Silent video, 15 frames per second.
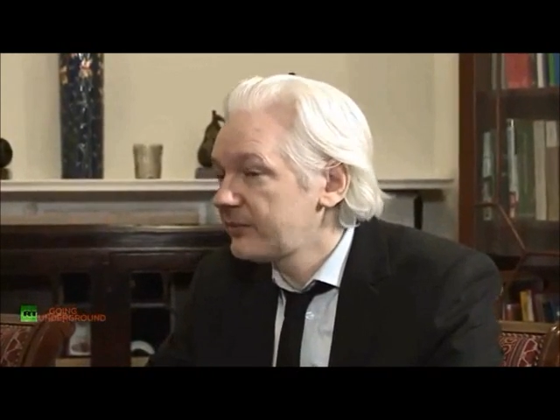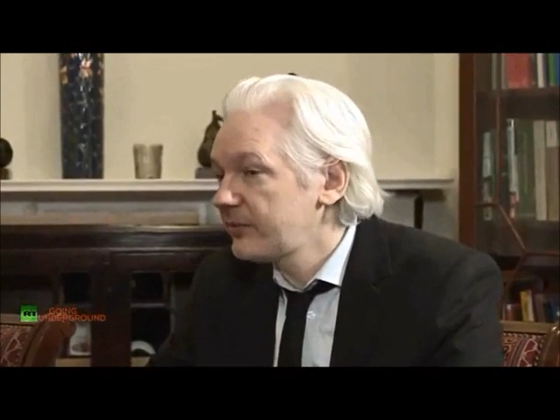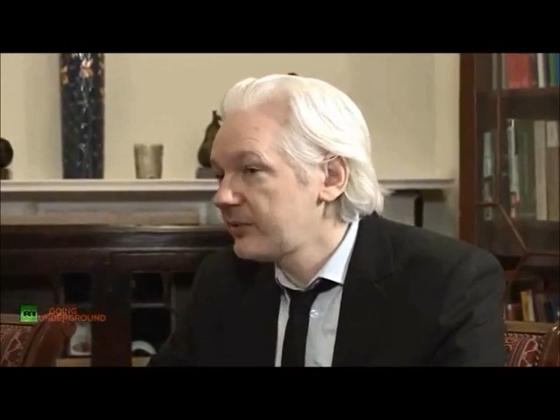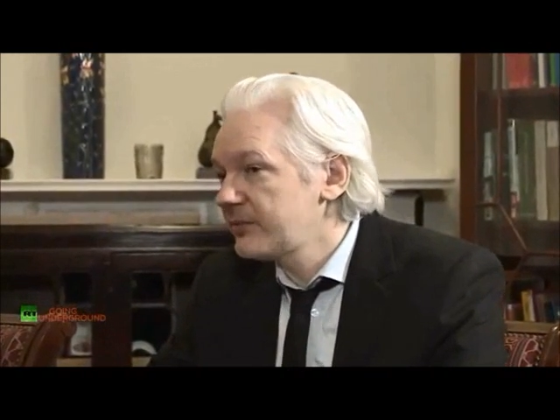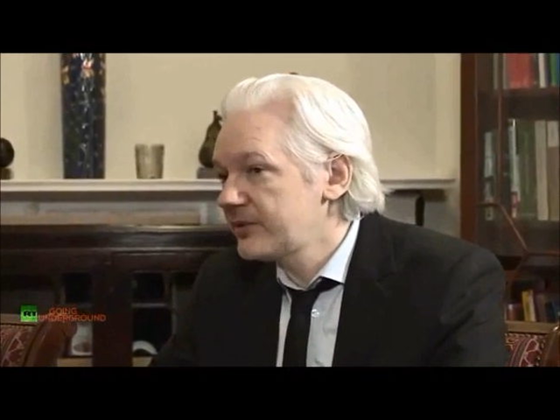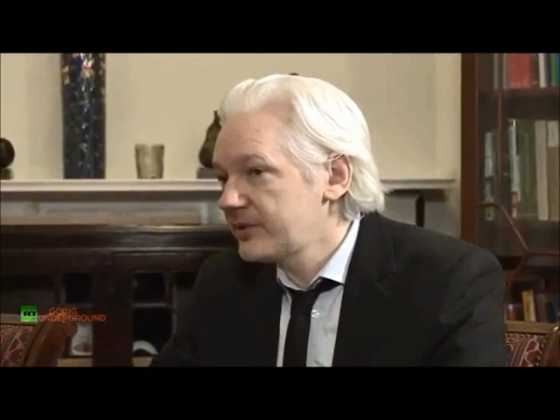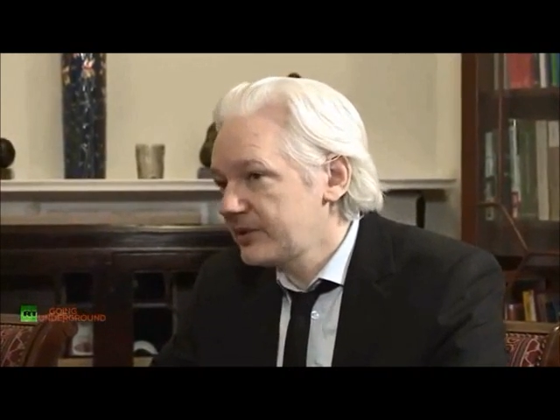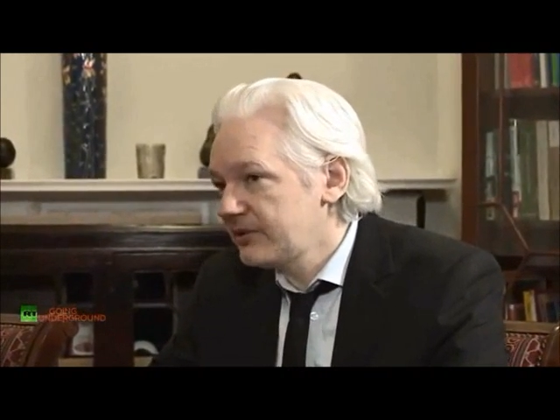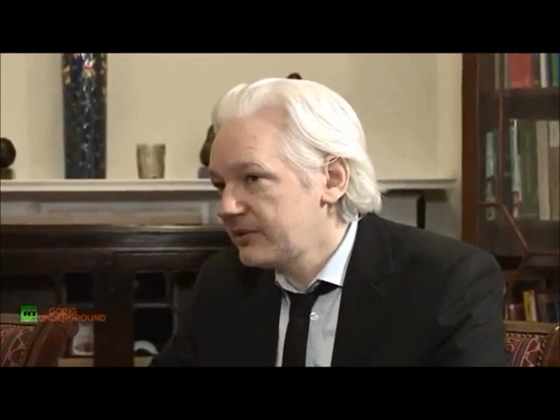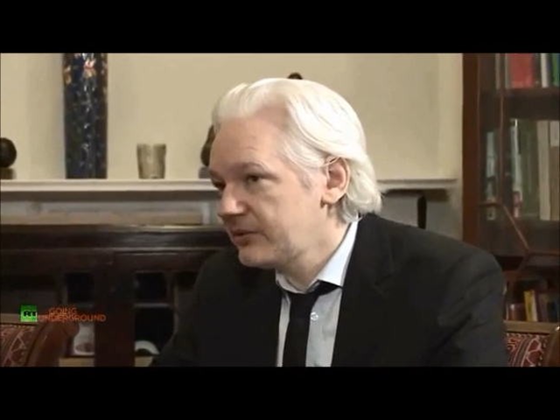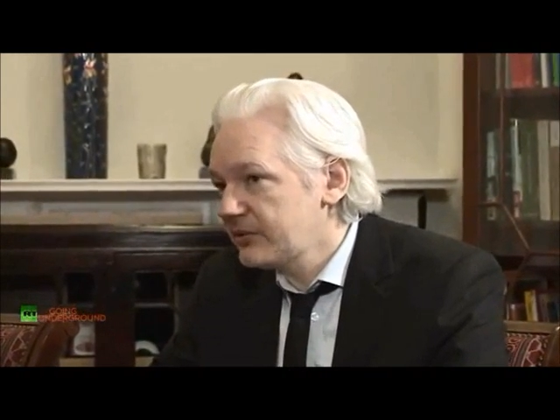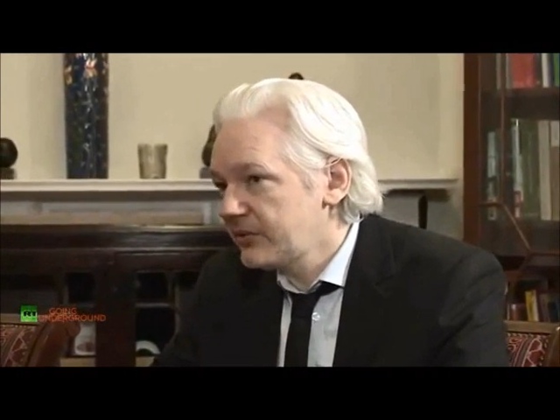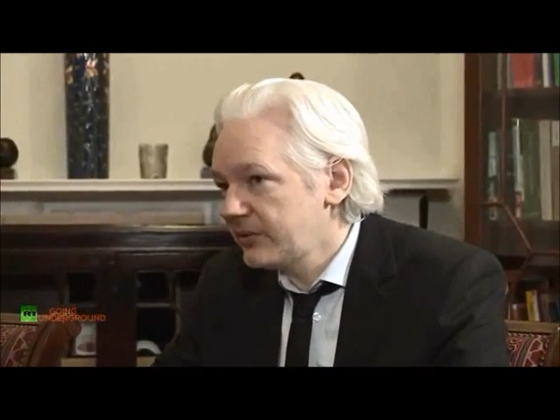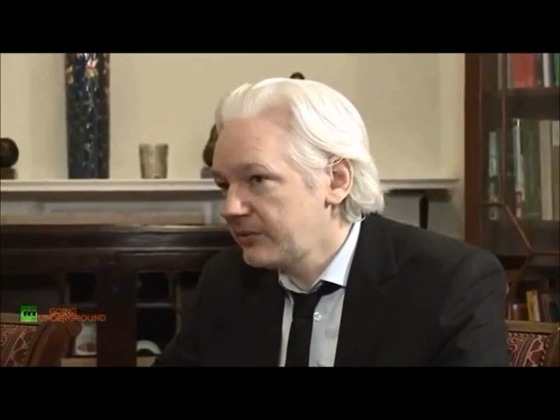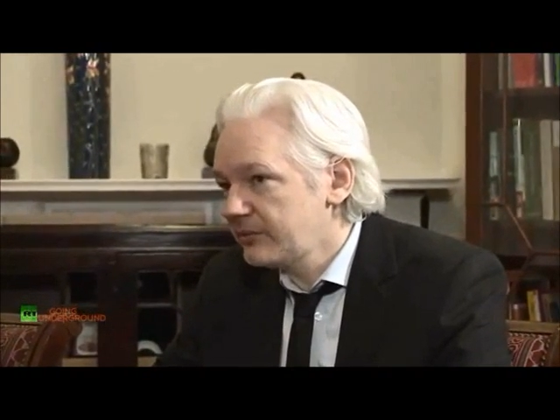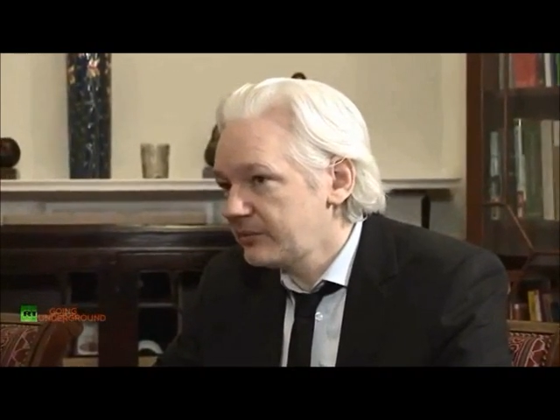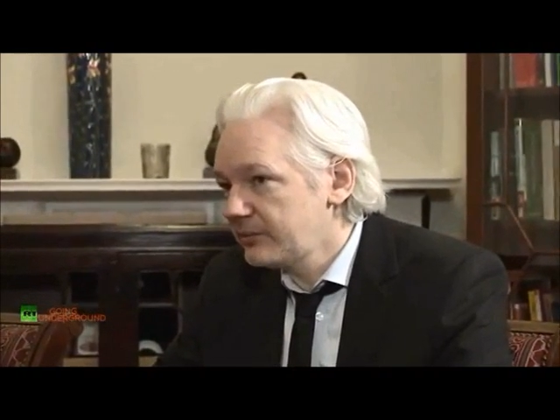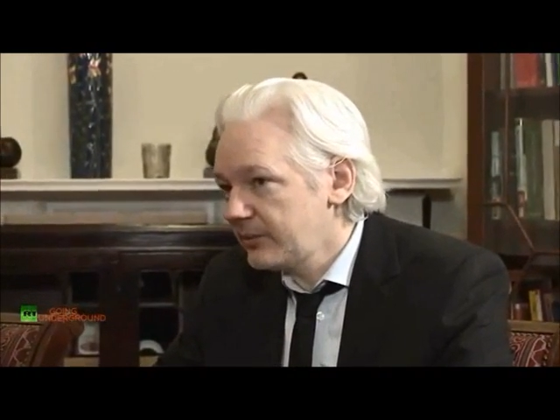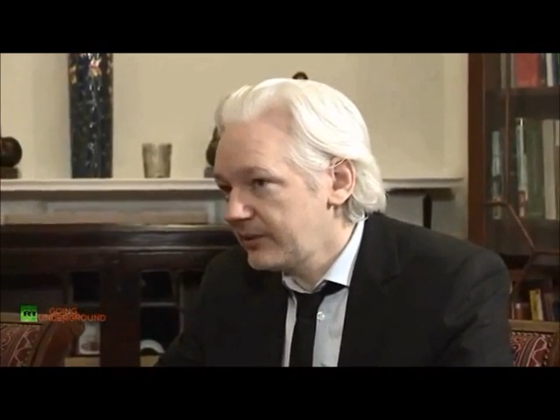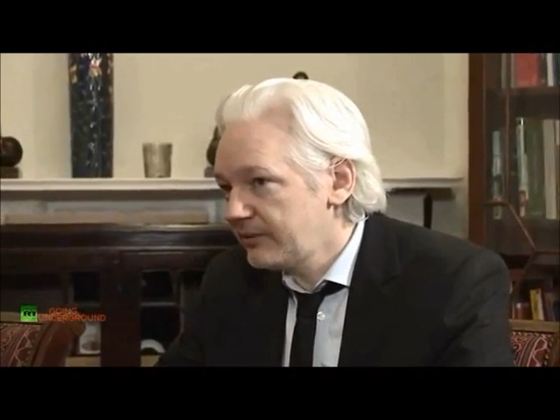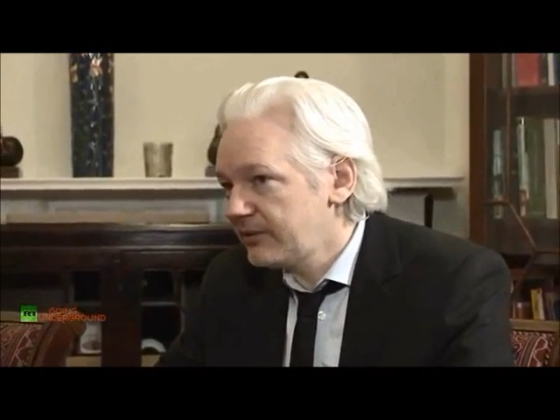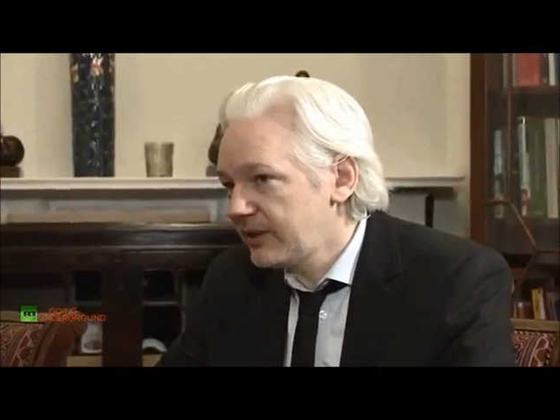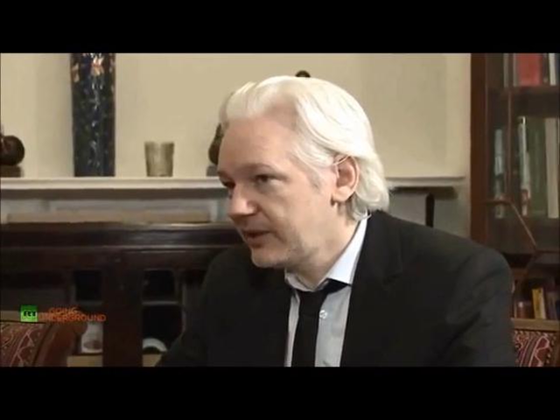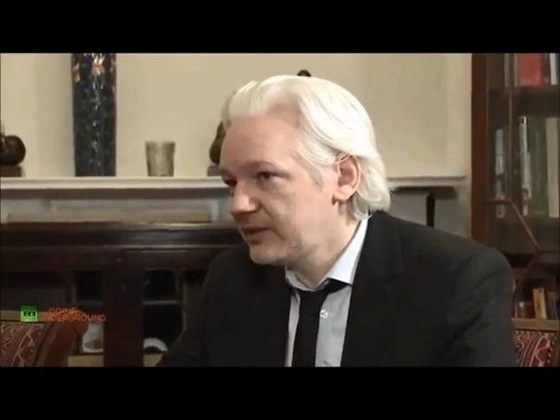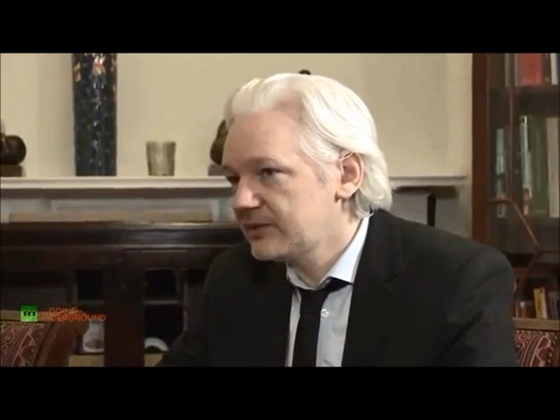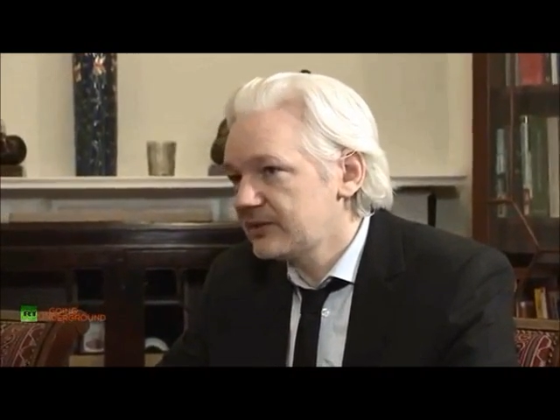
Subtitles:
for the material that we